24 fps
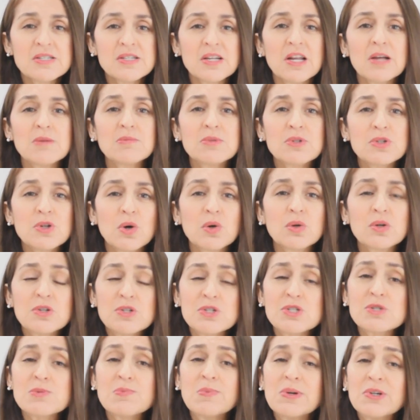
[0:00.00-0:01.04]
and I'm talking
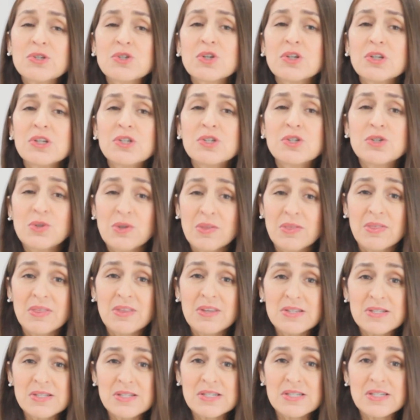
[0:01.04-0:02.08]
especially during
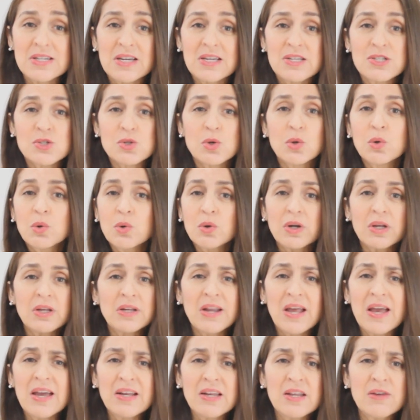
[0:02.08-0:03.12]
these days or in
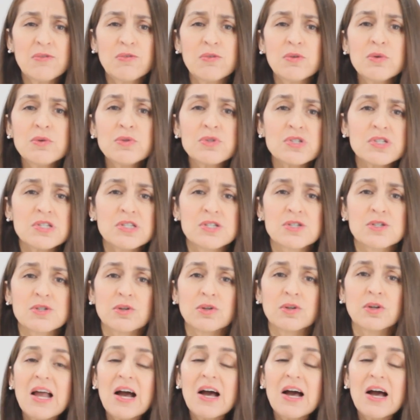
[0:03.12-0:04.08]
any flu season.